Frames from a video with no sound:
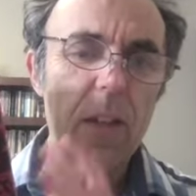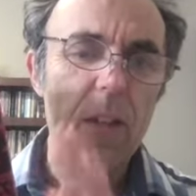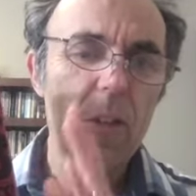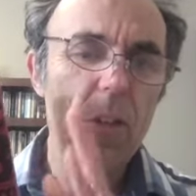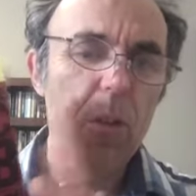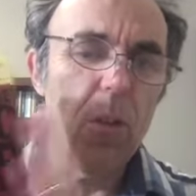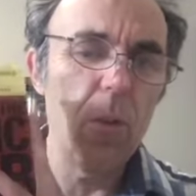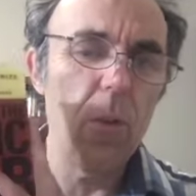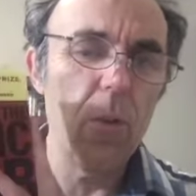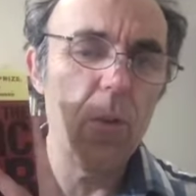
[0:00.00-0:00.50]

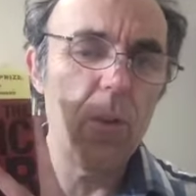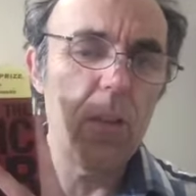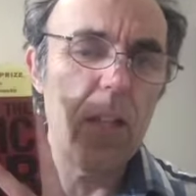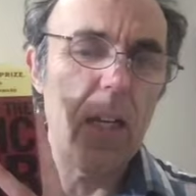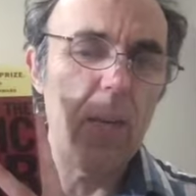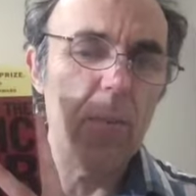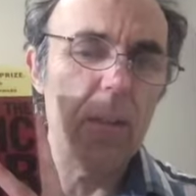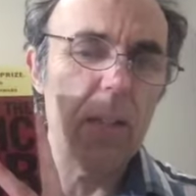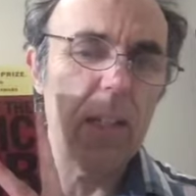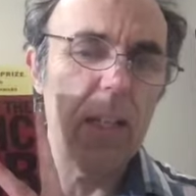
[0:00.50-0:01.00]
to
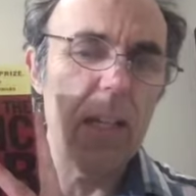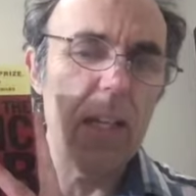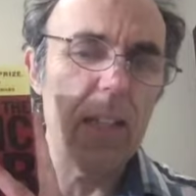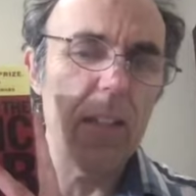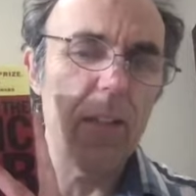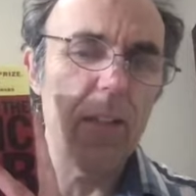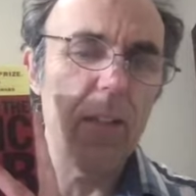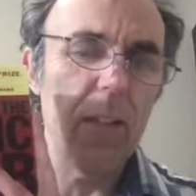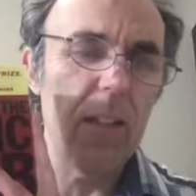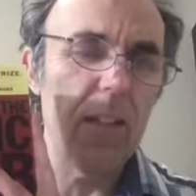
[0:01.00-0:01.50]
come
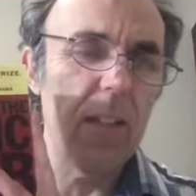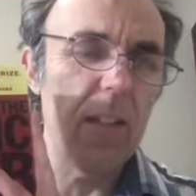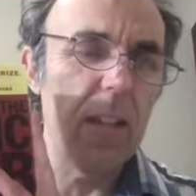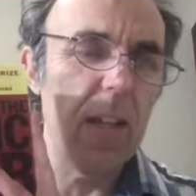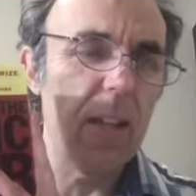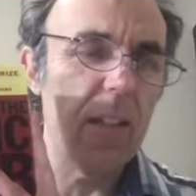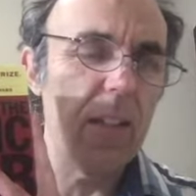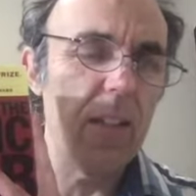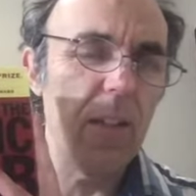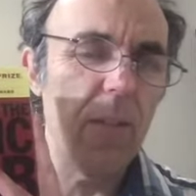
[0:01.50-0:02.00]
together in the
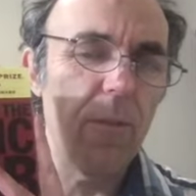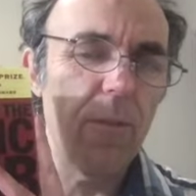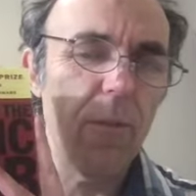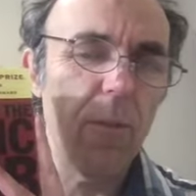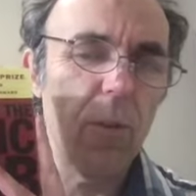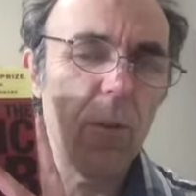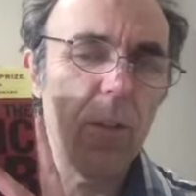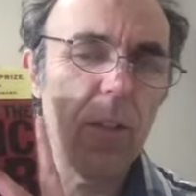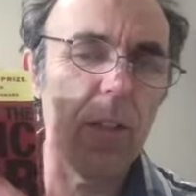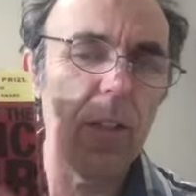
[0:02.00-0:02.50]

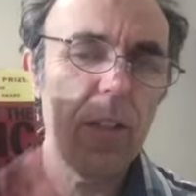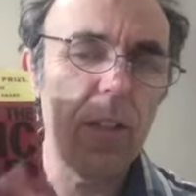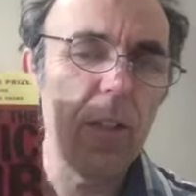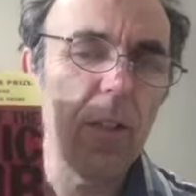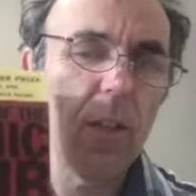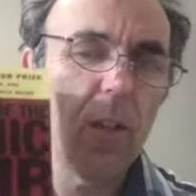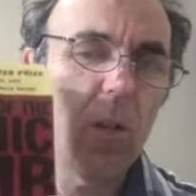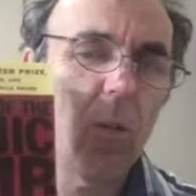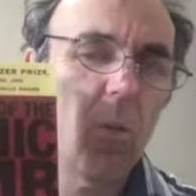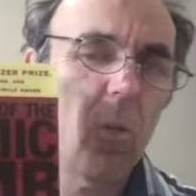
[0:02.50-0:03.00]
1940s
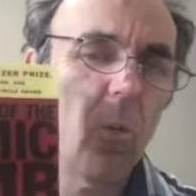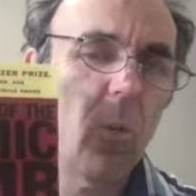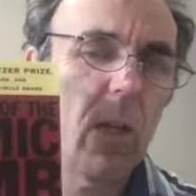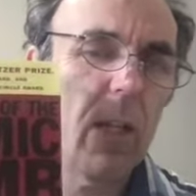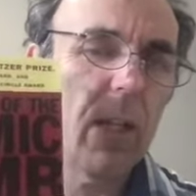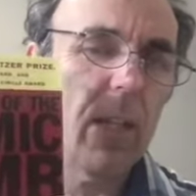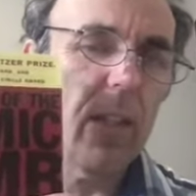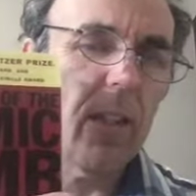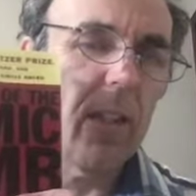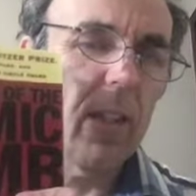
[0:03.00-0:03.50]

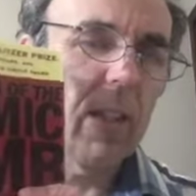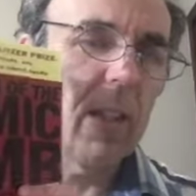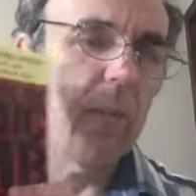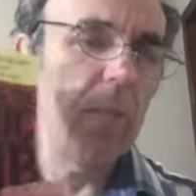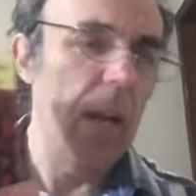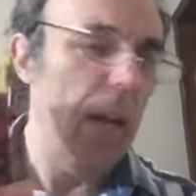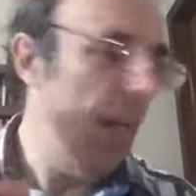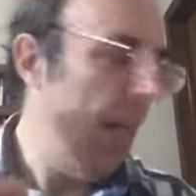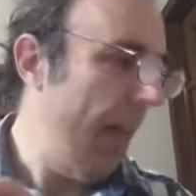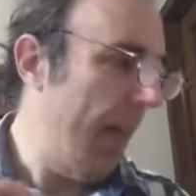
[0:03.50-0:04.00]
with the
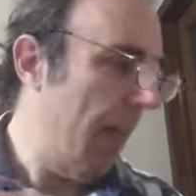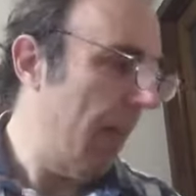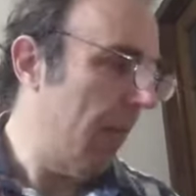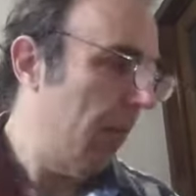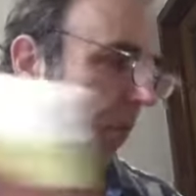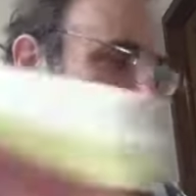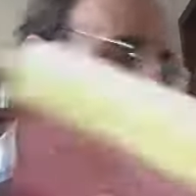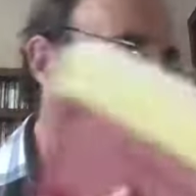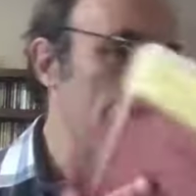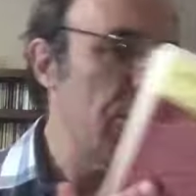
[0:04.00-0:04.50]

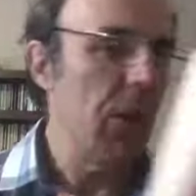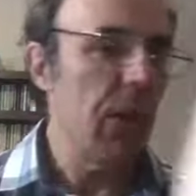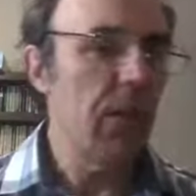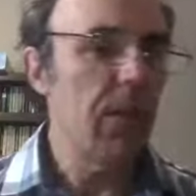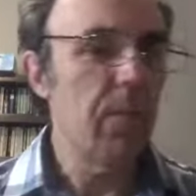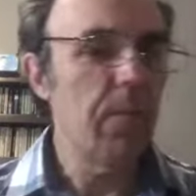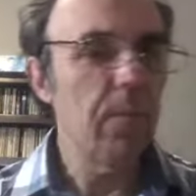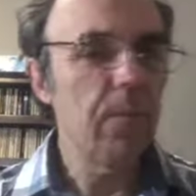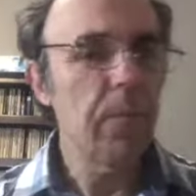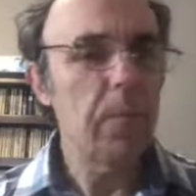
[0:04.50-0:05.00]
Manhattan Project.